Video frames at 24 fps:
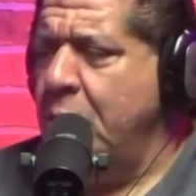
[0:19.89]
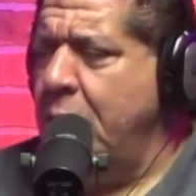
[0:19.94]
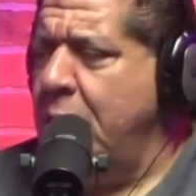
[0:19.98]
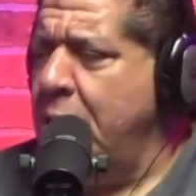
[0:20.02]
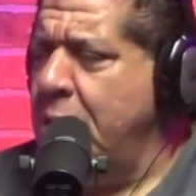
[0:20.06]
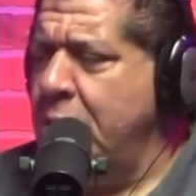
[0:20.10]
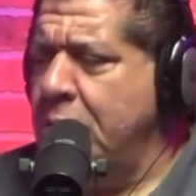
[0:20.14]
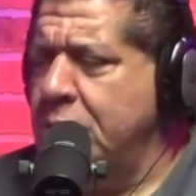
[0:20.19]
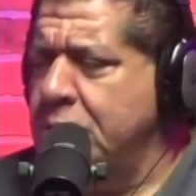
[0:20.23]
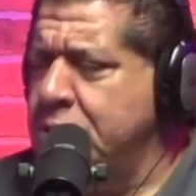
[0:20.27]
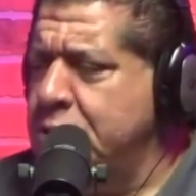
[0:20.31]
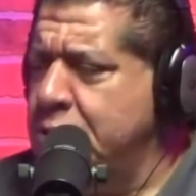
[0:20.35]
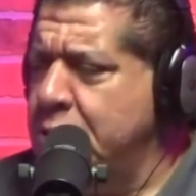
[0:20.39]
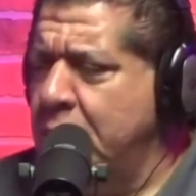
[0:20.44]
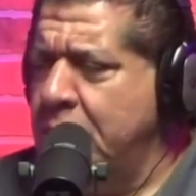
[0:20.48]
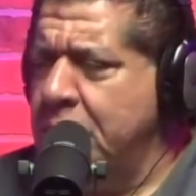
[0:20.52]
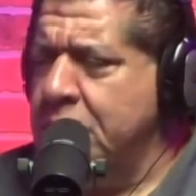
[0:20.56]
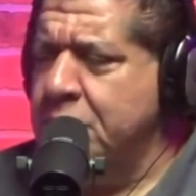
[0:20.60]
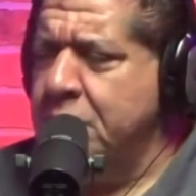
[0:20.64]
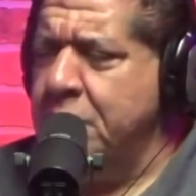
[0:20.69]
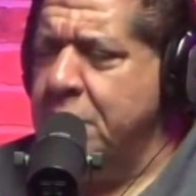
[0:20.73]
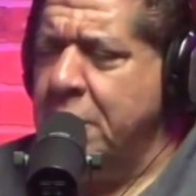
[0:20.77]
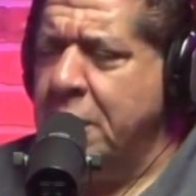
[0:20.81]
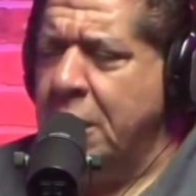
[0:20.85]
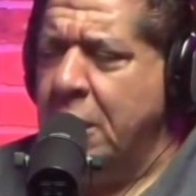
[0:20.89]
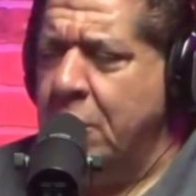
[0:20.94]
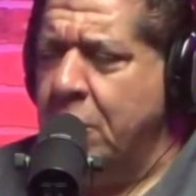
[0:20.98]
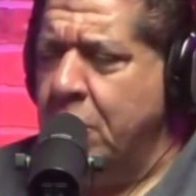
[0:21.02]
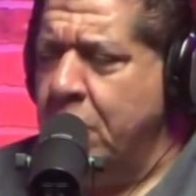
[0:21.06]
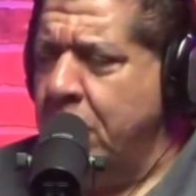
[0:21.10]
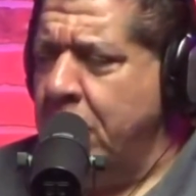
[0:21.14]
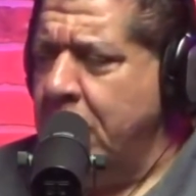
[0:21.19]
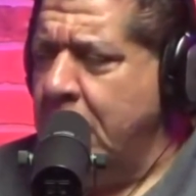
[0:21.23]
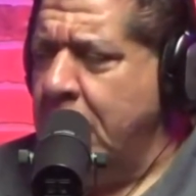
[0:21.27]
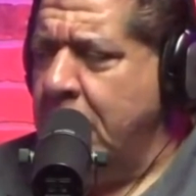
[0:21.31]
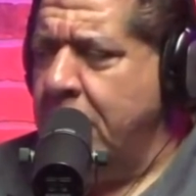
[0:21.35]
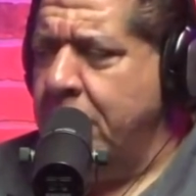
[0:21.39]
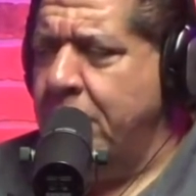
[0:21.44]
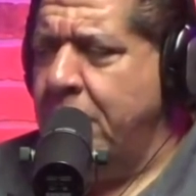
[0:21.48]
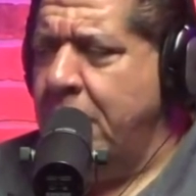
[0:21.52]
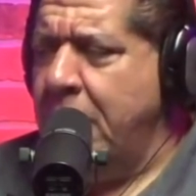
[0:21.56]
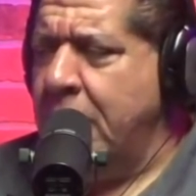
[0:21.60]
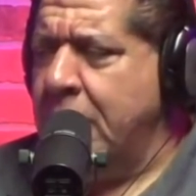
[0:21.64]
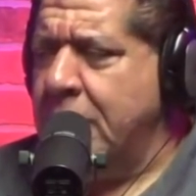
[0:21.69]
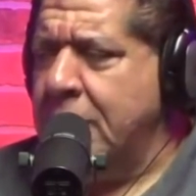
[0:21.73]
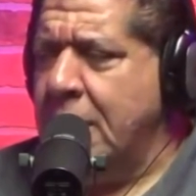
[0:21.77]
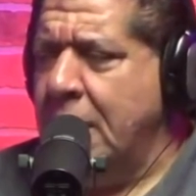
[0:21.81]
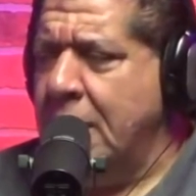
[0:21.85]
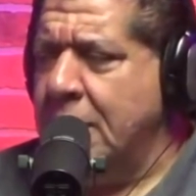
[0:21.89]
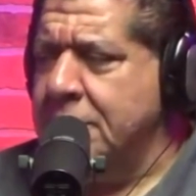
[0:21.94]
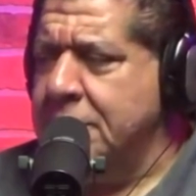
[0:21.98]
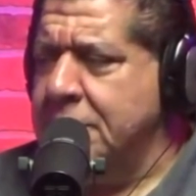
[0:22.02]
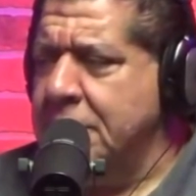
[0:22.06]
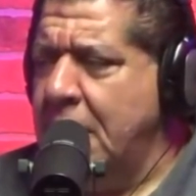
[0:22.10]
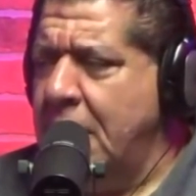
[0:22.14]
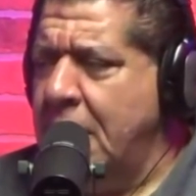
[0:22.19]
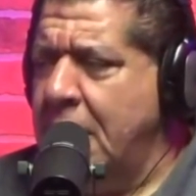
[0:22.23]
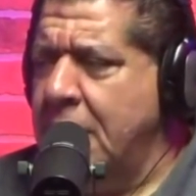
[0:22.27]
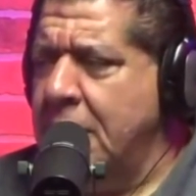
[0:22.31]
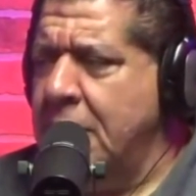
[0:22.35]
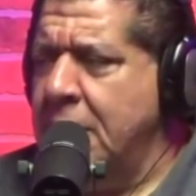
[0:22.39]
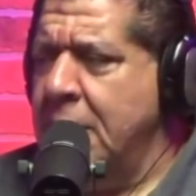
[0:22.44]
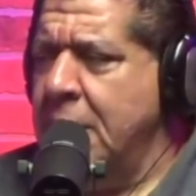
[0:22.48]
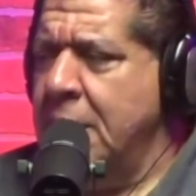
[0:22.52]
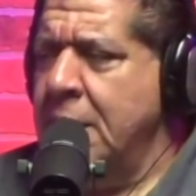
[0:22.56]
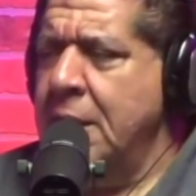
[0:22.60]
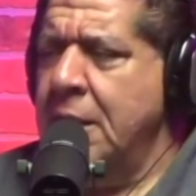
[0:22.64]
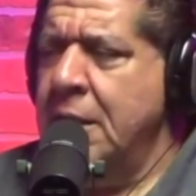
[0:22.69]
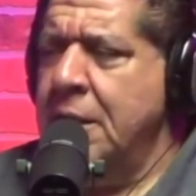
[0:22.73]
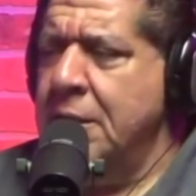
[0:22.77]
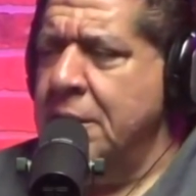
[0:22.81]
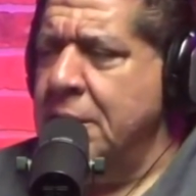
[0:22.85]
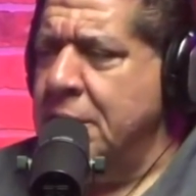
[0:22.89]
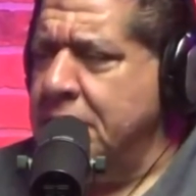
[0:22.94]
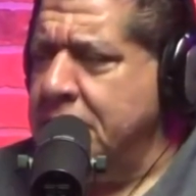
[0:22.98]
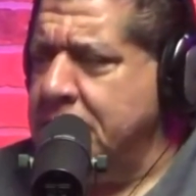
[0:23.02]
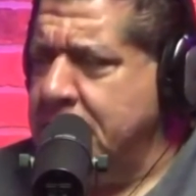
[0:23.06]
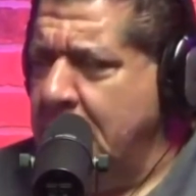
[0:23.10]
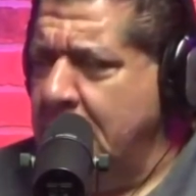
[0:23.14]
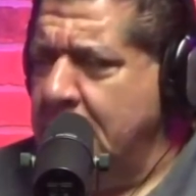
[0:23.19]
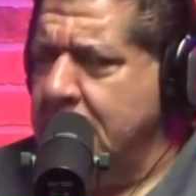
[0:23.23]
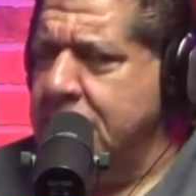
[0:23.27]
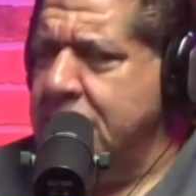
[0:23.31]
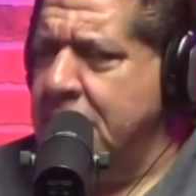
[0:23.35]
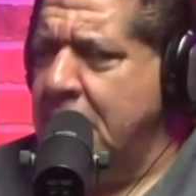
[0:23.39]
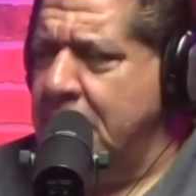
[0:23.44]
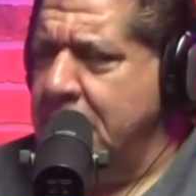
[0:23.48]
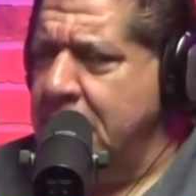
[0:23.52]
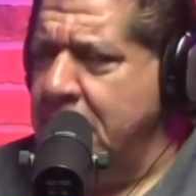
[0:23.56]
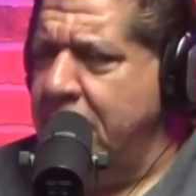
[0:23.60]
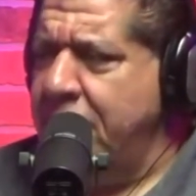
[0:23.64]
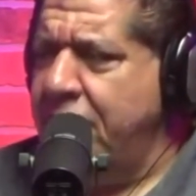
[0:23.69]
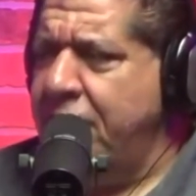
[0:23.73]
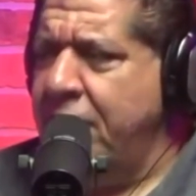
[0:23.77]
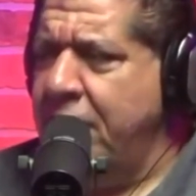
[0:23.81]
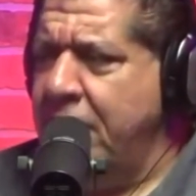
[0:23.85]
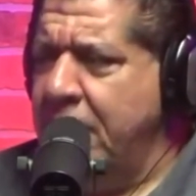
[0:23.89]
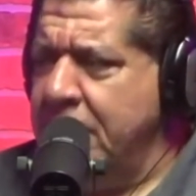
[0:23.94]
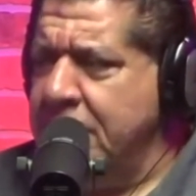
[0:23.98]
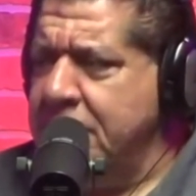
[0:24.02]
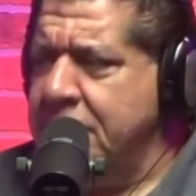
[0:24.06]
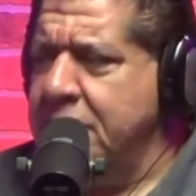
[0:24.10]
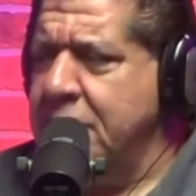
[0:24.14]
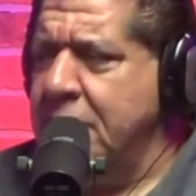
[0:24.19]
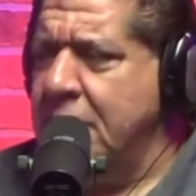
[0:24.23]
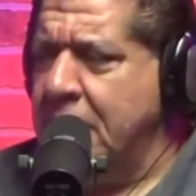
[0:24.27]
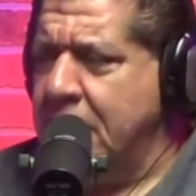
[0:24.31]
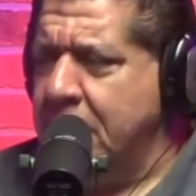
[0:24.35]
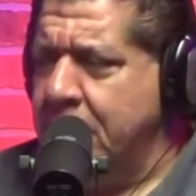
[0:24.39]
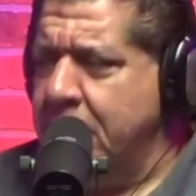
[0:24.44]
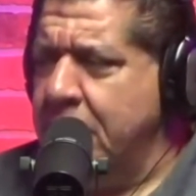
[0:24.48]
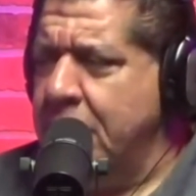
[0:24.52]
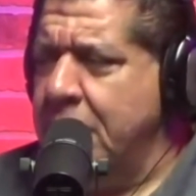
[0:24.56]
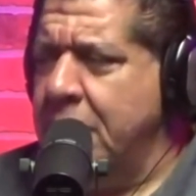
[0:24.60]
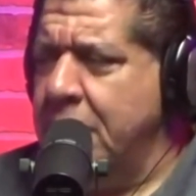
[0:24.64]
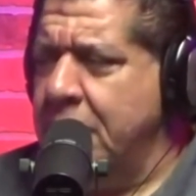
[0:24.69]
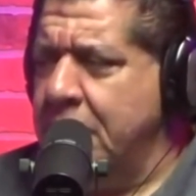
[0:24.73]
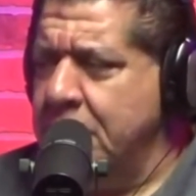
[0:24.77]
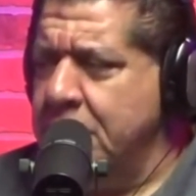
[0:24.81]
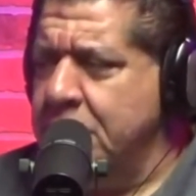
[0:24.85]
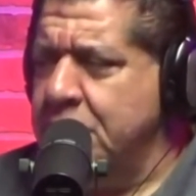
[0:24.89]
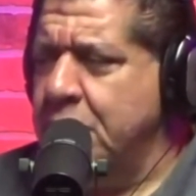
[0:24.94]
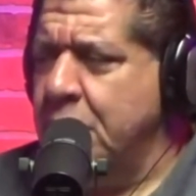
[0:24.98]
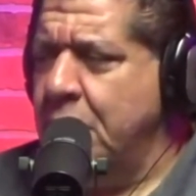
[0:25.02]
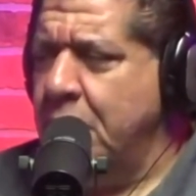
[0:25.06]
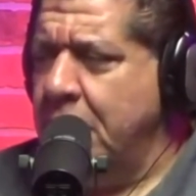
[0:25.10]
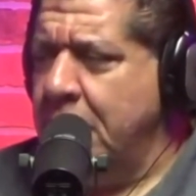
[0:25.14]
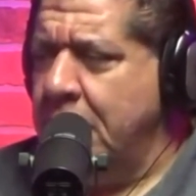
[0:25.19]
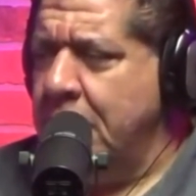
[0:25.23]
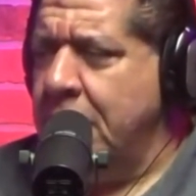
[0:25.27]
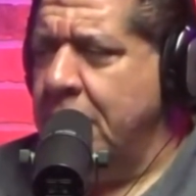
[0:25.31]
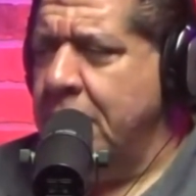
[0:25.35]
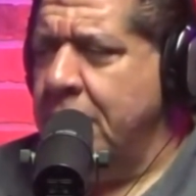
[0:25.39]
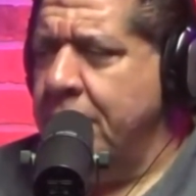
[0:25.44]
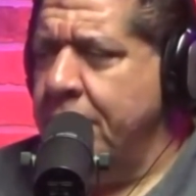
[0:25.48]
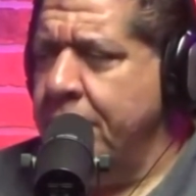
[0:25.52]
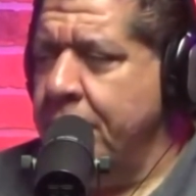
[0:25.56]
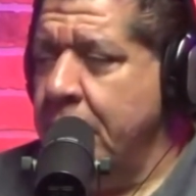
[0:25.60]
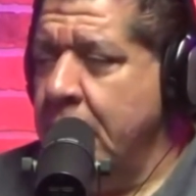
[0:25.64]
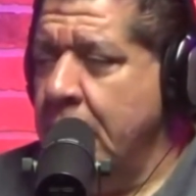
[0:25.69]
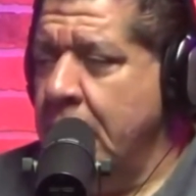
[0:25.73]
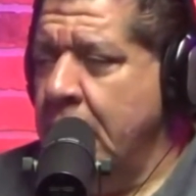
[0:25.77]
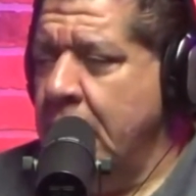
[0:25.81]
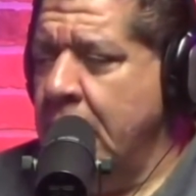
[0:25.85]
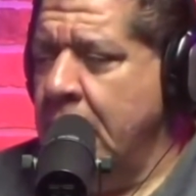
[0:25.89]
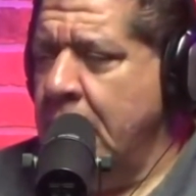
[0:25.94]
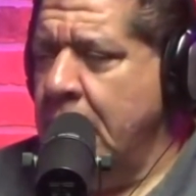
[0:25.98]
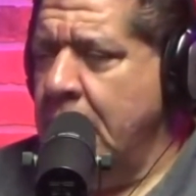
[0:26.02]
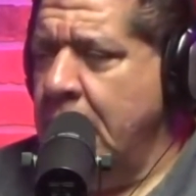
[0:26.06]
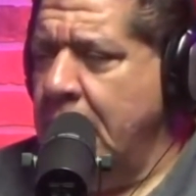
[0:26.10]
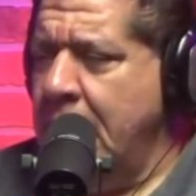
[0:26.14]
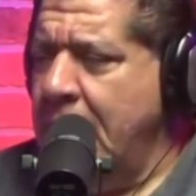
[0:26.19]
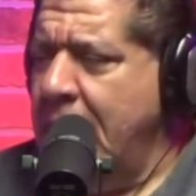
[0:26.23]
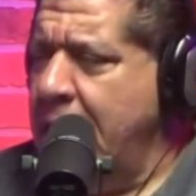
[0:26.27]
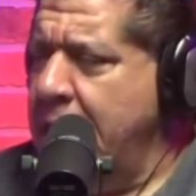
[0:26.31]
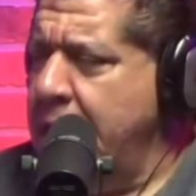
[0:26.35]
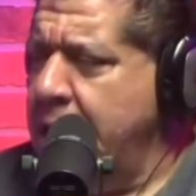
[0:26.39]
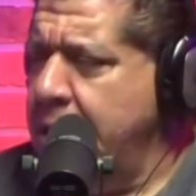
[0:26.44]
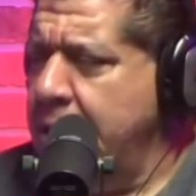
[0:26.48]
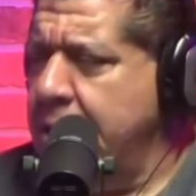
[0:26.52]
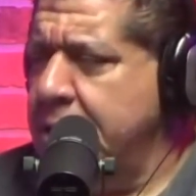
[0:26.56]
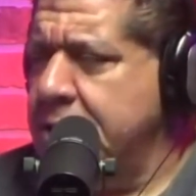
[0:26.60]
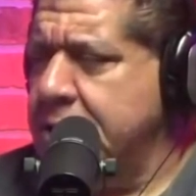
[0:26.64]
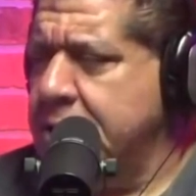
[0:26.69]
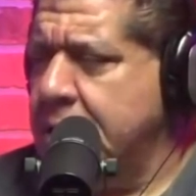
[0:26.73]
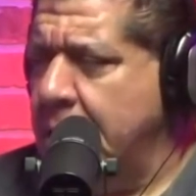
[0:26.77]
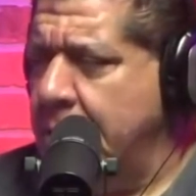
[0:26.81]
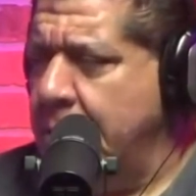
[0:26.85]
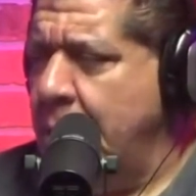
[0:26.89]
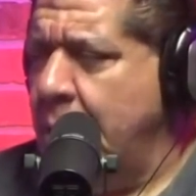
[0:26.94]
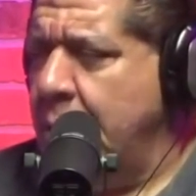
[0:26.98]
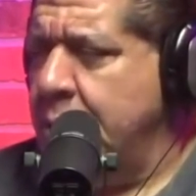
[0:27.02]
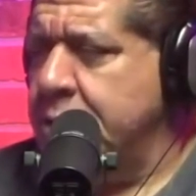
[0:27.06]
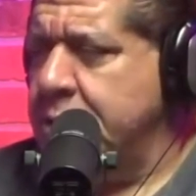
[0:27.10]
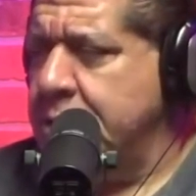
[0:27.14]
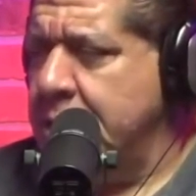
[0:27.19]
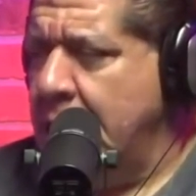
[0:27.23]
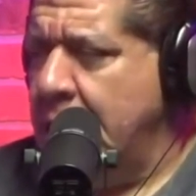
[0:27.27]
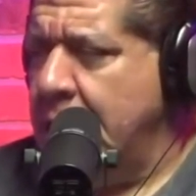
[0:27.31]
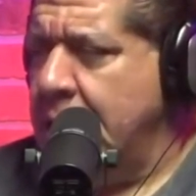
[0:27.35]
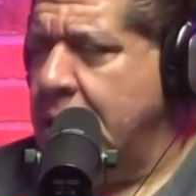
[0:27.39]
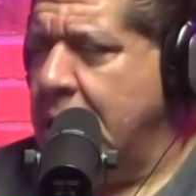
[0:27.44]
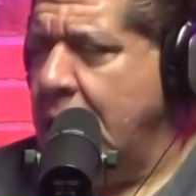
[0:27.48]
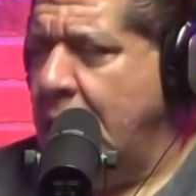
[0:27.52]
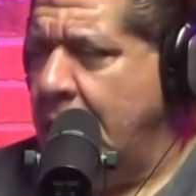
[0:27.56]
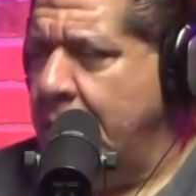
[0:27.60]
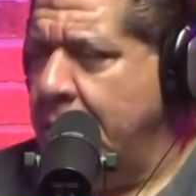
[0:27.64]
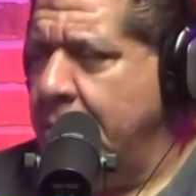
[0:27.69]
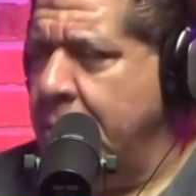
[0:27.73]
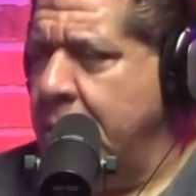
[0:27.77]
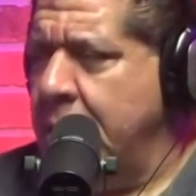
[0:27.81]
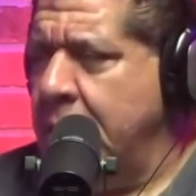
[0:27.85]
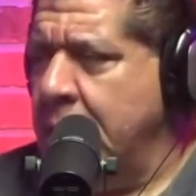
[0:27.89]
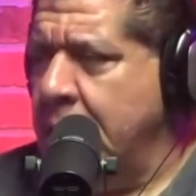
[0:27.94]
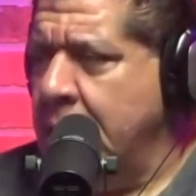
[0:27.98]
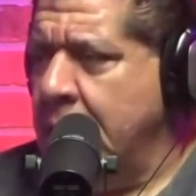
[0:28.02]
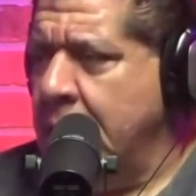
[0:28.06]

One of those joints where you get really baked outside. Yeah. The sun's on your face. You're really enjoying it. And I hear this commotion on top of me.